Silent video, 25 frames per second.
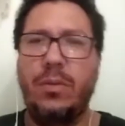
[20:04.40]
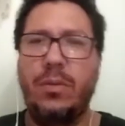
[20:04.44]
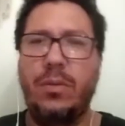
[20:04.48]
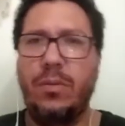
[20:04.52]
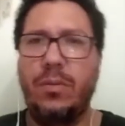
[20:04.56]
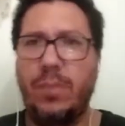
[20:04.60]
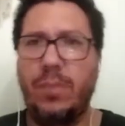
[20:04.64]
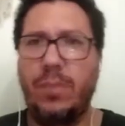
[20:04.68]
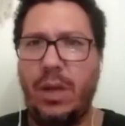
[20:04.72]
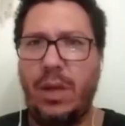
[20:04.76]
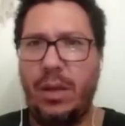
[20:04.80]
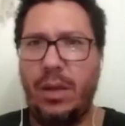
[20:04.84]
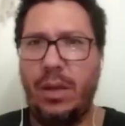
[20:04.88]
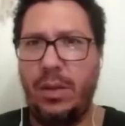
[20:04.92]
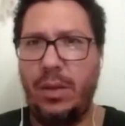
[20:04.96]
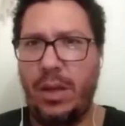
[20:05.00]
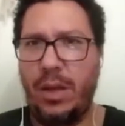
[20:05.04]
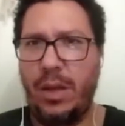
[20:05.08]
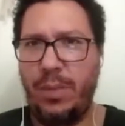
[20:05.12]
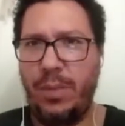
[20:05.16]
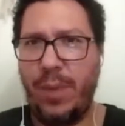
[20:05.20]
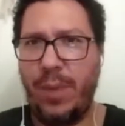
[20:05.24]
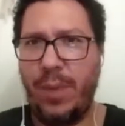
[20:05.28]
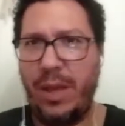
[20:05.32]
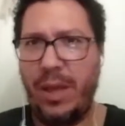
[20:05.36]
a
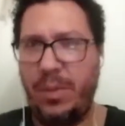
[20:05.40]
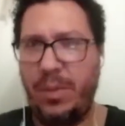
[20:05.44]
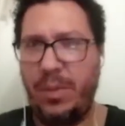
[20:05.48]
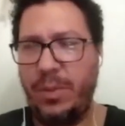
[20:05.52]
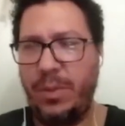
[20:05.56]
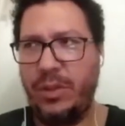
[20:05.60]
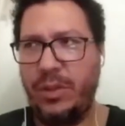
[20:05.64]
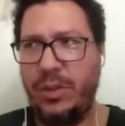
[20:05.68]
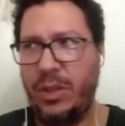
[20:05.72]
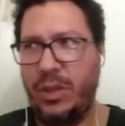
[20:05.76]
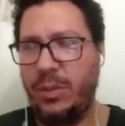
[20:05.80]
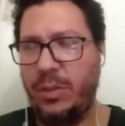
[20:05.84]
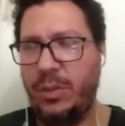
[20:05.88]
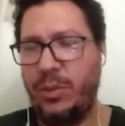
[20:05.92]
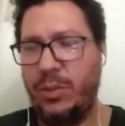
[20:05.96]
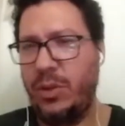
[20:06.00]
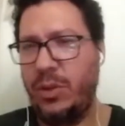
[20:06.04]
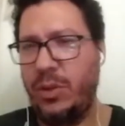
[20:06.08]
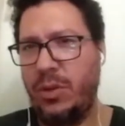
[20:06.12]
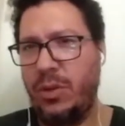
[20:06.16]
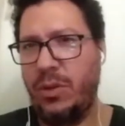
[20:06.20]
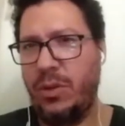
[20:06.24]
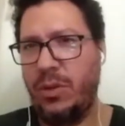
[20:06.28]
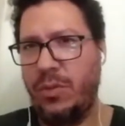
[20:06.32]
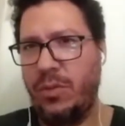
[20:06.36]
bad perception
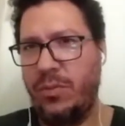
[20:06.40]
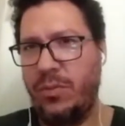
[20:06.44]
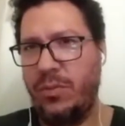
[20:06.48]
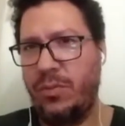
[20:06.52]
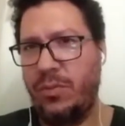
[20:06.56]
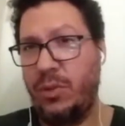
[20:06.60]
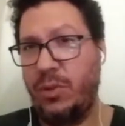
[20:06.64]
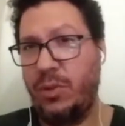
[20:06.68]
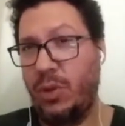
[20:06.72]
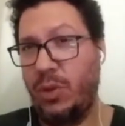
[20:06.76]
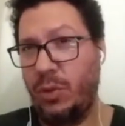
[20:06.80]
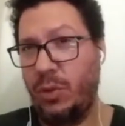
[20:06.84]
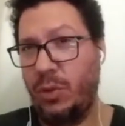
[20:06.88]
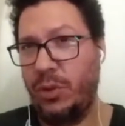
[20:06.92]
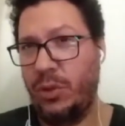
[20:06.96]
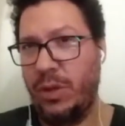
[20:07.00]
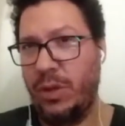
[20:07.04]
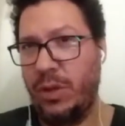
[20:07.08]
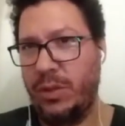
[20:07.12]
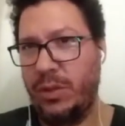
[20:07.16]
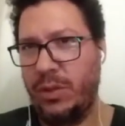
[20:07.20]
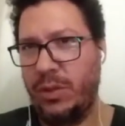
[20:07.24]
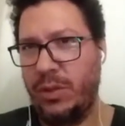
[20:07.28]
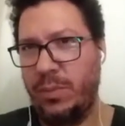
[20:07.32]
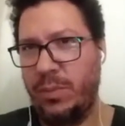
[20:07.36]
of
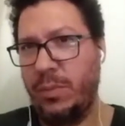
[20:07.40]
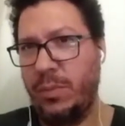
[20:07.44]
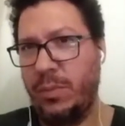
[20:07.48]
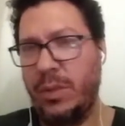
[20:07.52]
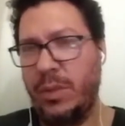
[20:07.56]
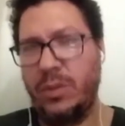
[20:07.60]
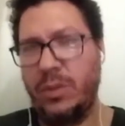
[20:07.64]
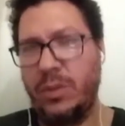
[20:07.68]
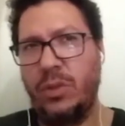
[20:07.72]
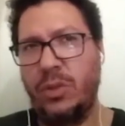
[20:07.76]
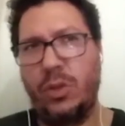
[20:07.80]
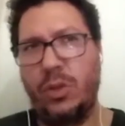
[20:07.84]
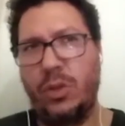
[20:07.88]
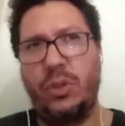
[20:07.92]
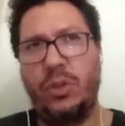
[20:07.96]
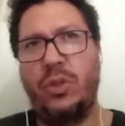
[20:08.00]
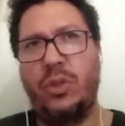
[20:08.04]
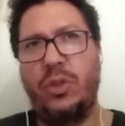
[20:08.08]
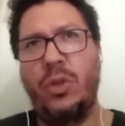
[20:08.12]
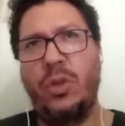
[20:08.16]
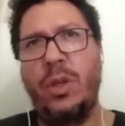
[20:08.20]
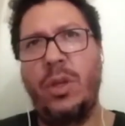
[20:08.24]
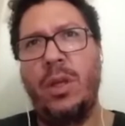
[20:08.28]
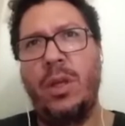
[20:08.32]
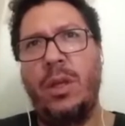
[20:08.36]
socialism as such.
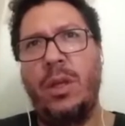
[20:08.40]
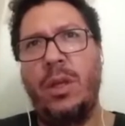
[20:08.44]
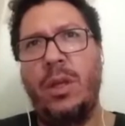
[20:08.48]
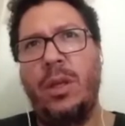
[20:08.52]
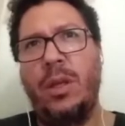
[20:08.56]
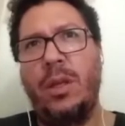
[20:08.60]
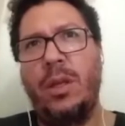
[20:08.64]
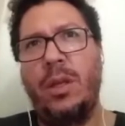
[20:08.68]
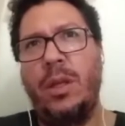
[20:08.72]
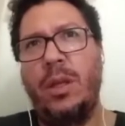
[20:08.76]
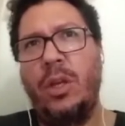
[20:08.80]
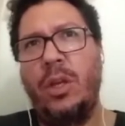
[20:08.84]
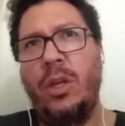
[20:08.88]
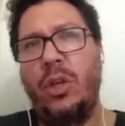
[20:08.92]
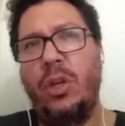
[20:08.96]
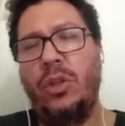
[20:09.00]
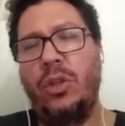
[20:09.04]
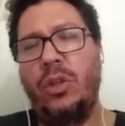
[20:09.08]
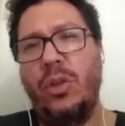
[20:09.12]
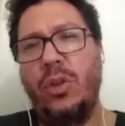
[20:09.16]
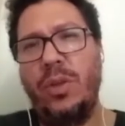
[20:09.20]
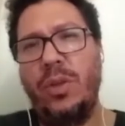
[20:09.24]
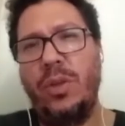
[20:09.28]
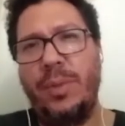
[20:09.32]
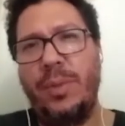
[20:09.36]
Not
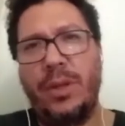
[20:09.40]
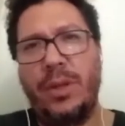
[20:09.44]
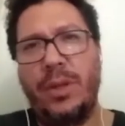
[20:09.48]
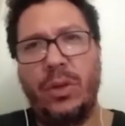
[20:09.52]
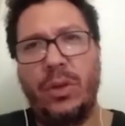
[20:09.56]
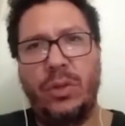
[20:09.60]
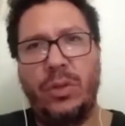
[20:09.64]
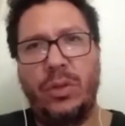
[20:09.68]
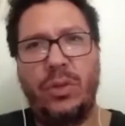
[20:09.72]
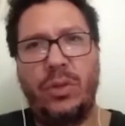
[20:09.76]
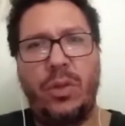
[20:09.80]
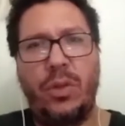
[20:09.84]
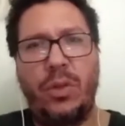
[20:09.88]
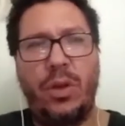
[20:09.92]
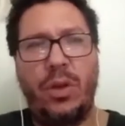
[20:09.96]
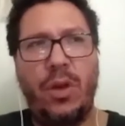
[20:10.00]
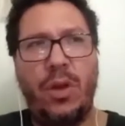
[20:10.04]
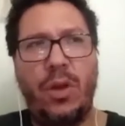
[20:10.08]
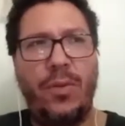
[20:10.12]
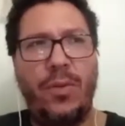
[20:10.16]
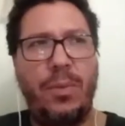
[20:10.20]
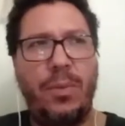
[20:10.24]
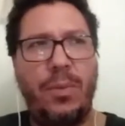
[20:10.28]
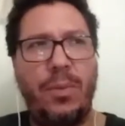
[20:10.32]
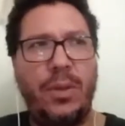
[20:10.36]
only because the
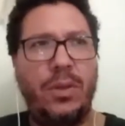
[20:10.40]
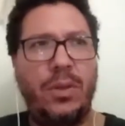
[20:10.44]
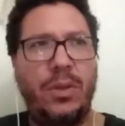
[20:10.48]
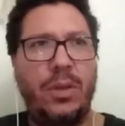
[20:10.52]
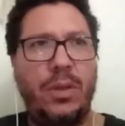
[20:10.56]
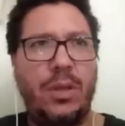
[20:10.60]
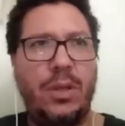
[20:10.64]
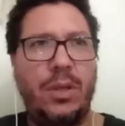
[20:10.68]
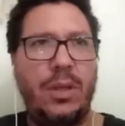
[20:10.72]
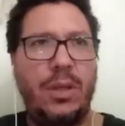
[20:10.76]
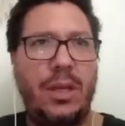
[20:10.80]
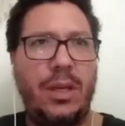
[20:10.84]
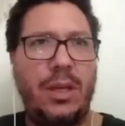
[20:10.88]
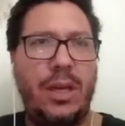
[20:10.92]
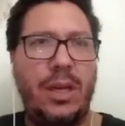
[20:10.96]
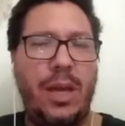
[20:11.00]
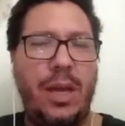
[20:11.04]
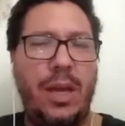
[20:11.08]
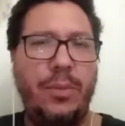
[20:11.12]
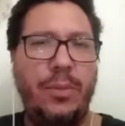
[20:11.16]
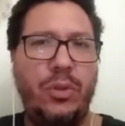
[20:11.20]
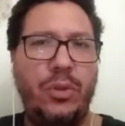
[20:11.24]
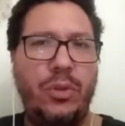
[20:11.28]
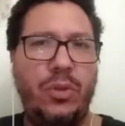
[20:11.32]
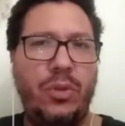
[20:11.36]
government
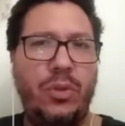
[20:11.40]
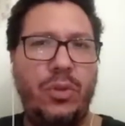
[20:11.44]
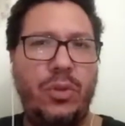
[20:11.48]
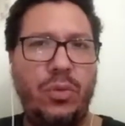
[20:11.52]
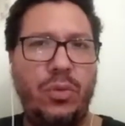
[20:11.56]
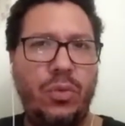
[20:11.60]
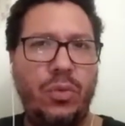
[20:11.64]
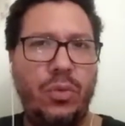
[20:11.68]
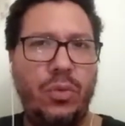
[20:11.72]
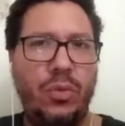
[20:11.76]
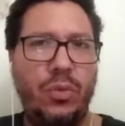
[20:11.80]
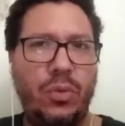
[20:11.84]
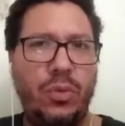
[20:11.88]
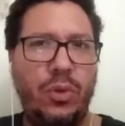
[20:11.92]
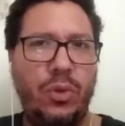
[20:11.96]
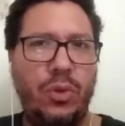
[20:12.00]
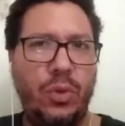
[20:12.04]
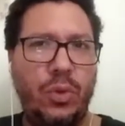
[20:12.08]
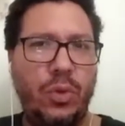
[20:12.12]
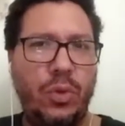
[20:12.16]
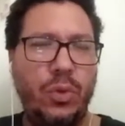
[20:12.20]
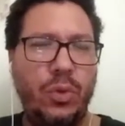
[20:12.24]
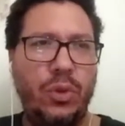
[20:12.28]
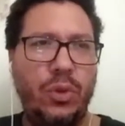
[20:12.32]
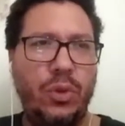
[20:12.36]
claims to
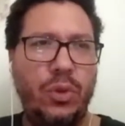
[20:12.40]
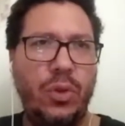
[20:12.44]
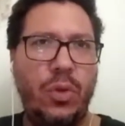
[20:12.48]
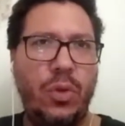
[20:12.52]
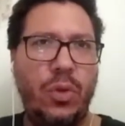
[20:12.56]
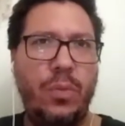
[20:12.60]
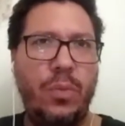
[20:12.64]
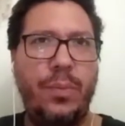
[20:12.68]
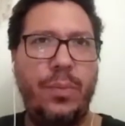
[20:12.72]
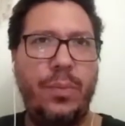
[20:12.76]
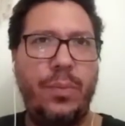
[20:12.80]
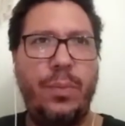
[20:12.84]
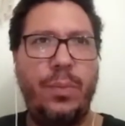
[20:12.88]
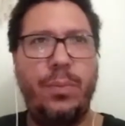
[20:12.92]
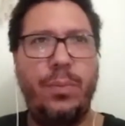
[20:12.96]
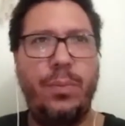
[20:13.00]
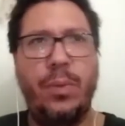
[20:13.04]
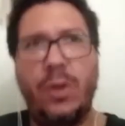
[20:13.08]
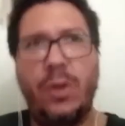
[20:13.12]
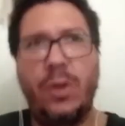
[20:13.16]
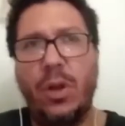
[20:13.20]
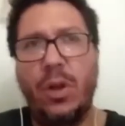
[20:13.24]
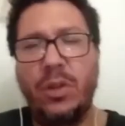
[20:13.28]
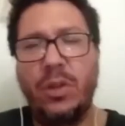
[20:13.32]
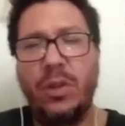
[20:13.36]
do so, but
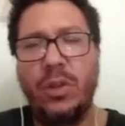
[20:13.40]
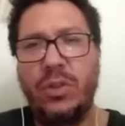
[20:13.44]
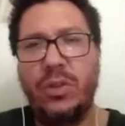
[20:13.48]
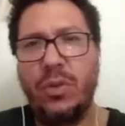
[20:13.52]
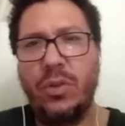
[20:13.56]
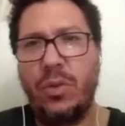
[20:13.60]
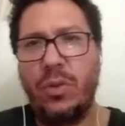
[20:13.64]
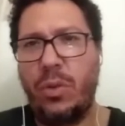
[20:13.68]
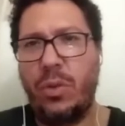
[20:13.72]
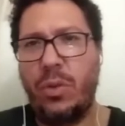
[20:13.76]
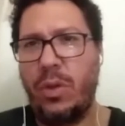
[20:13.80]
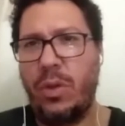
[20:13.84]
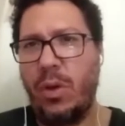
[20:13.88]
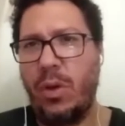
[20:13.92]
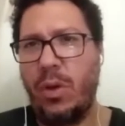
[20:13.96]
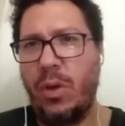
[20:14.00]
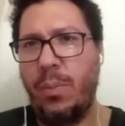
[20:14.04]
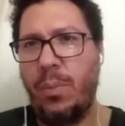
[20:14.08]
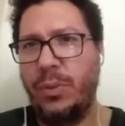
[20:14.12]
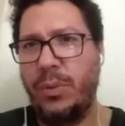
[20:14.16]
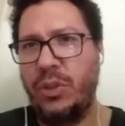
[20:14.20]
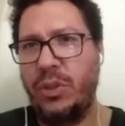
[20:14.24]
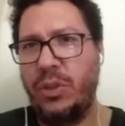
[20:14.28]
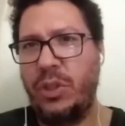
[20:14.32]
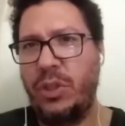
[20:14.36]
also the
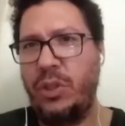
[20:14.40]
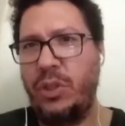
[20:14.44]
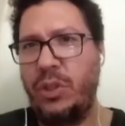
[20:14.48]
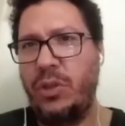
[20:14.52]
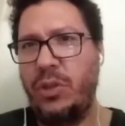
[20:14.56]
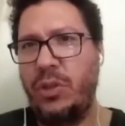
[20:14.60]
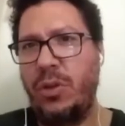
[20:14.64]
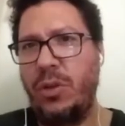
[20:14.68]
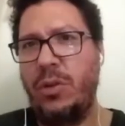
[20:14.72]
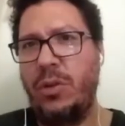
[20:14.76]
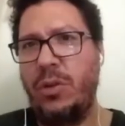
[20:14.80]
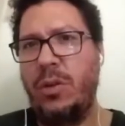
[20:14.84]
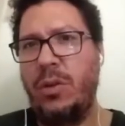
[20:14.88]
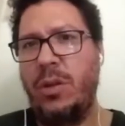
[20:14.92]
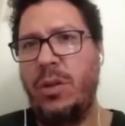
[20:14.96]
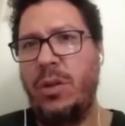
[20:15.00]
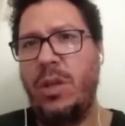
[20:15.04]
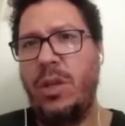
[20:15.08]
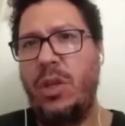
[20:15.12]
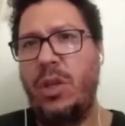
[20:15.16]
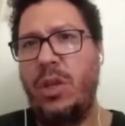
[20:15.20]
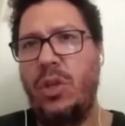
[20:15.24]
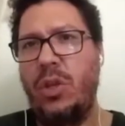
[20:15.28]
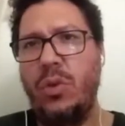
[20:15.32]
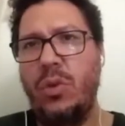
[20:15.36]
opposition
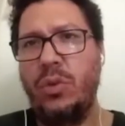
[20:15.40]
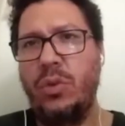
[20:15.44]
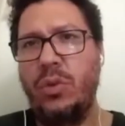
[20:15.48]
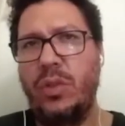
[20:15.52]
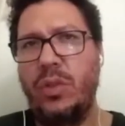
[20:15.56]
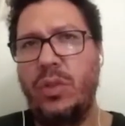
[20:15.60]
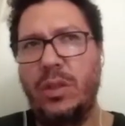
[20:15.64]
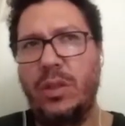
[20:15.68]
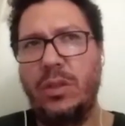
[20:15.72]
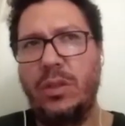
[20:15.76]
uses